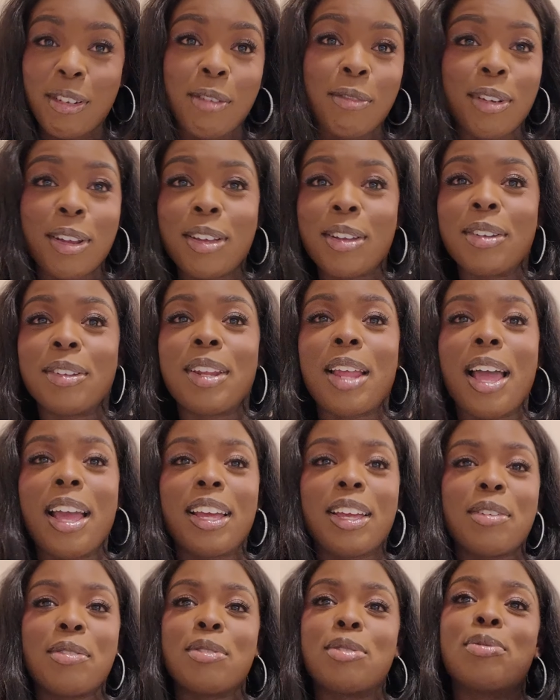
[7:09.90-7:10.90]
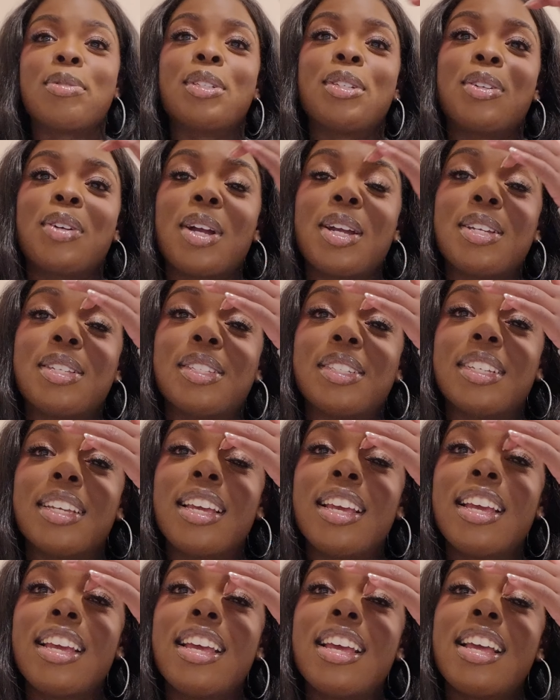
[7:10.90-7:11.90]
for real like it was really crazy
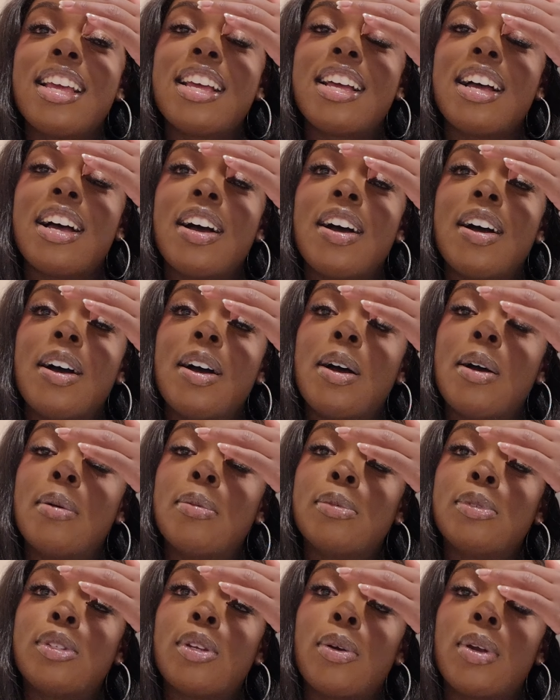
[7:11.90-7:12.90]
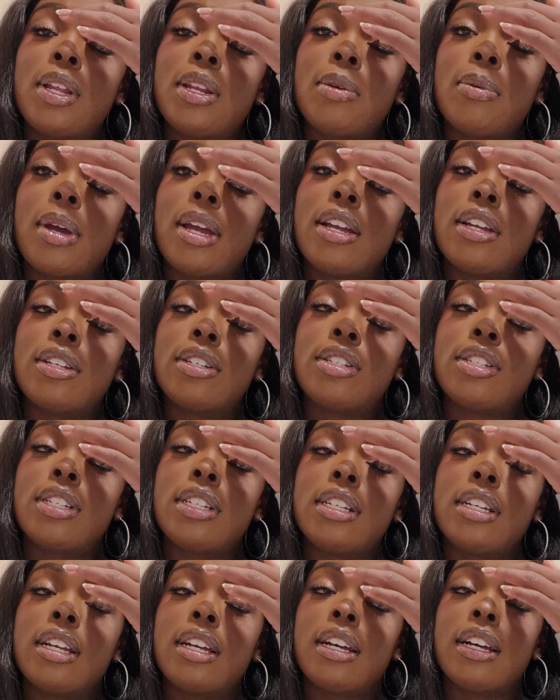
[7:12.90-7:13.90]
um so anyway
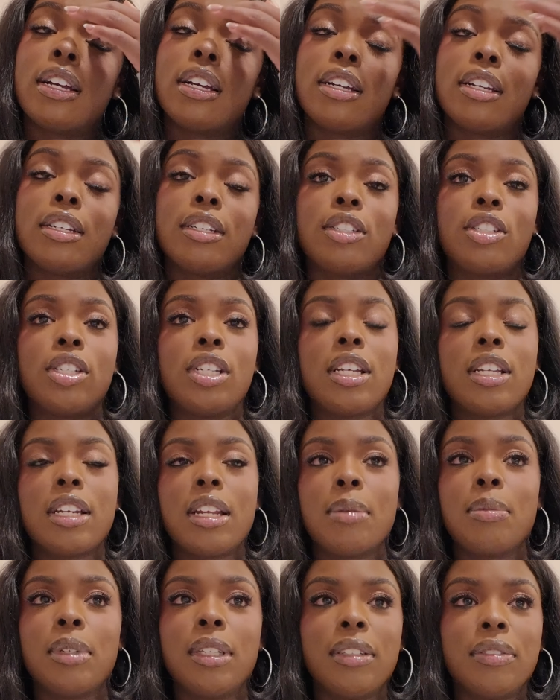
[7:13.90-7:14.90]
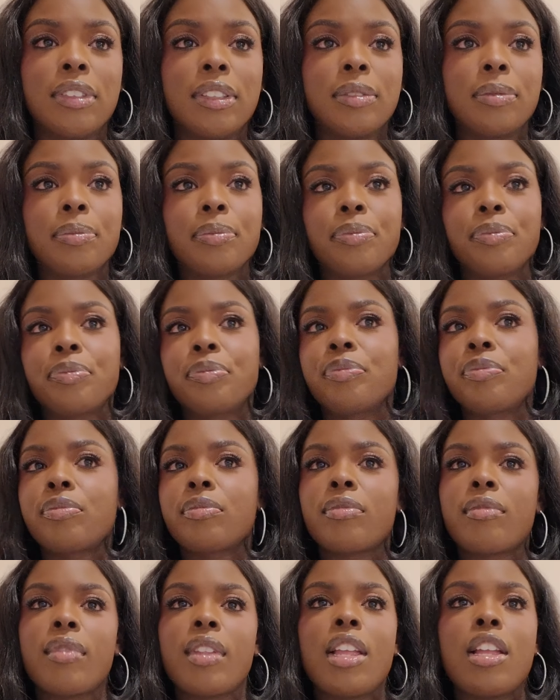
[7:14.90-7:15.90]
she uh she ended up leaving
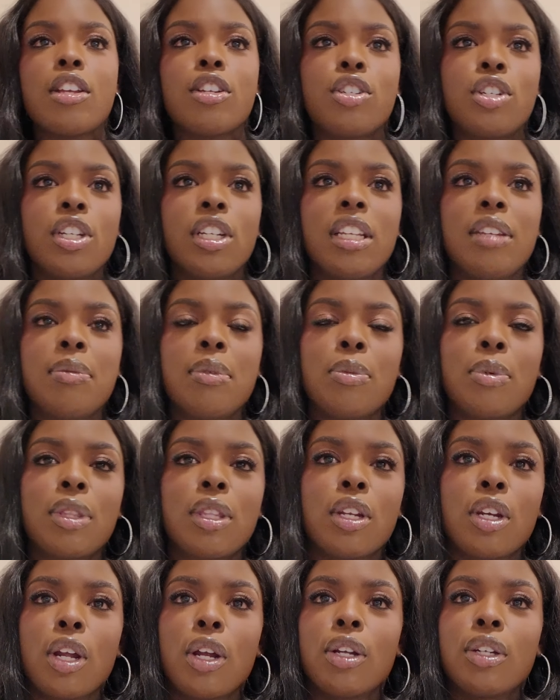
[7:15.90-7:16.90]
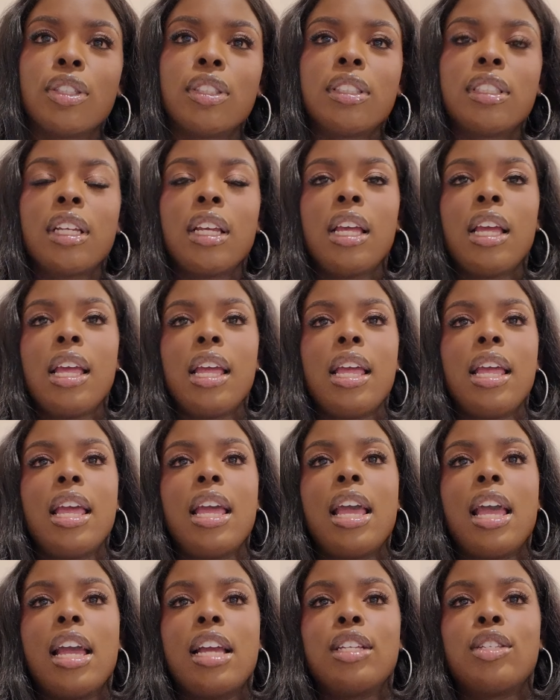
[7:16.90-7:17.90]
she leave me with the nurse
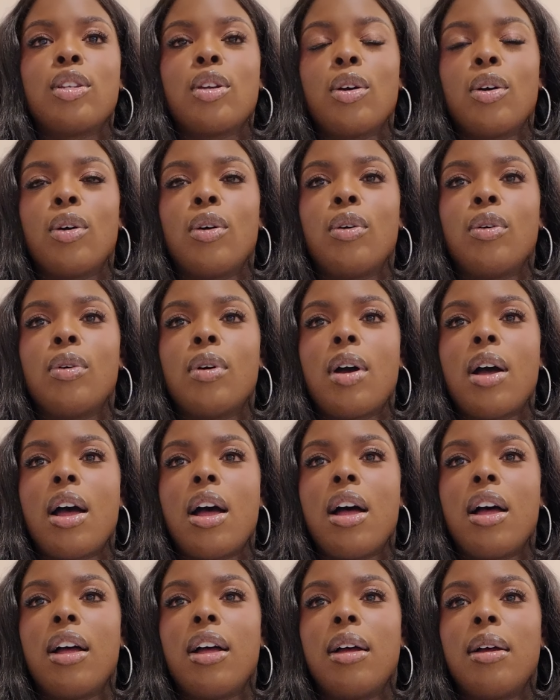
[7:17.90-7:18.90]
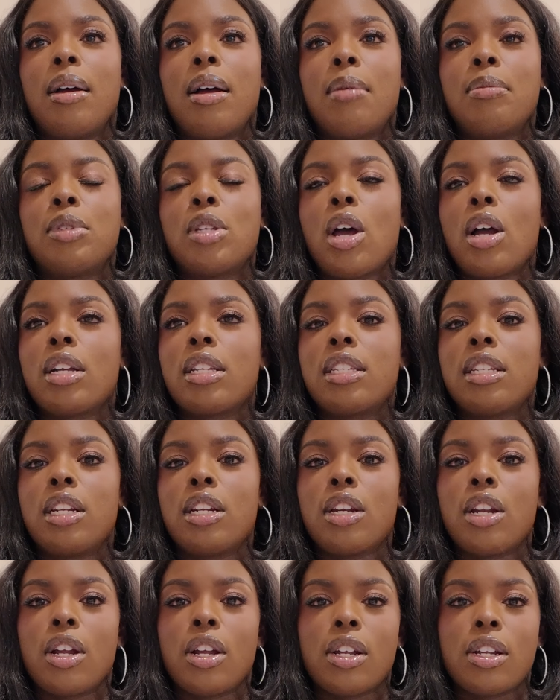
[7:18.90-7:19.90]
and so uh, i'm talking to the
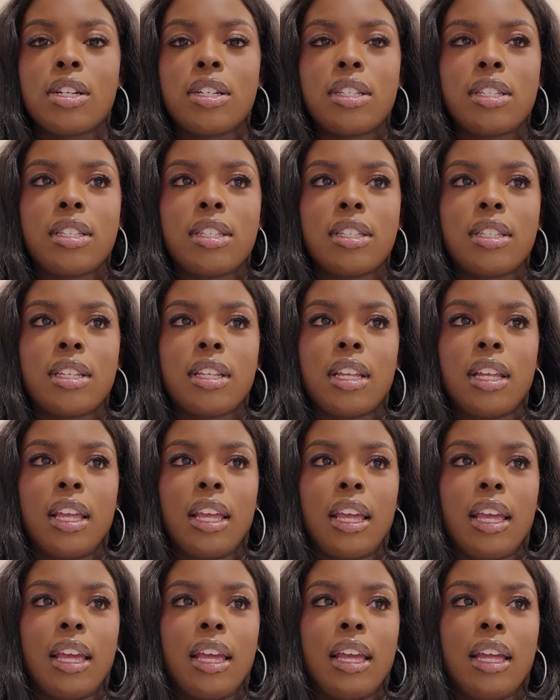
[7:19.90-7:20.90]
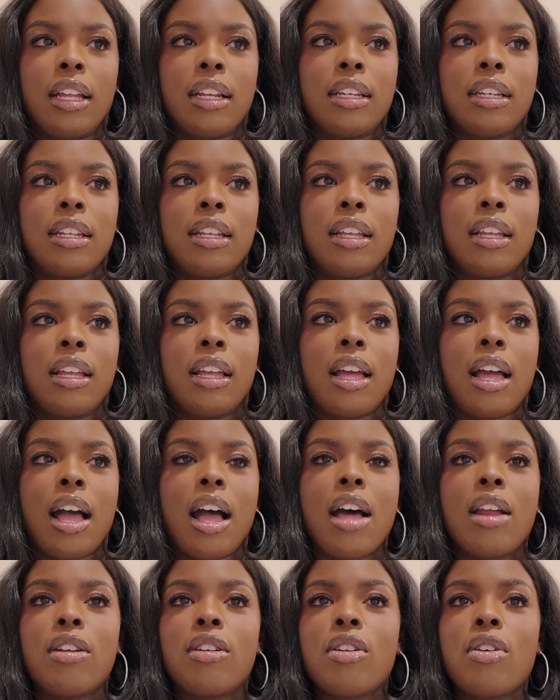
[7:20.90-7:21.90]
nurse and
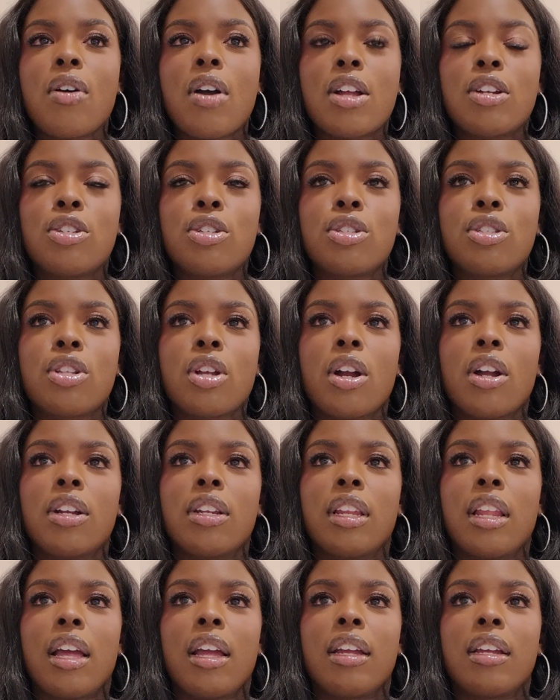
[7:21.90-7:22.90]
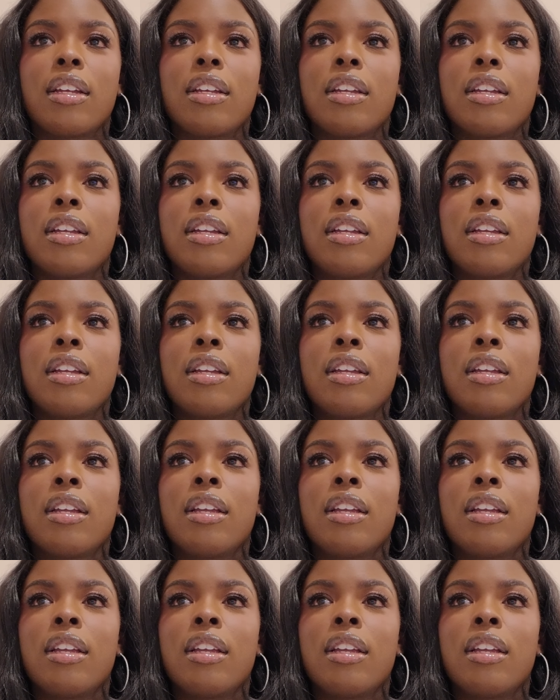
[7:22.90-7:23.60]
i don't know i just start like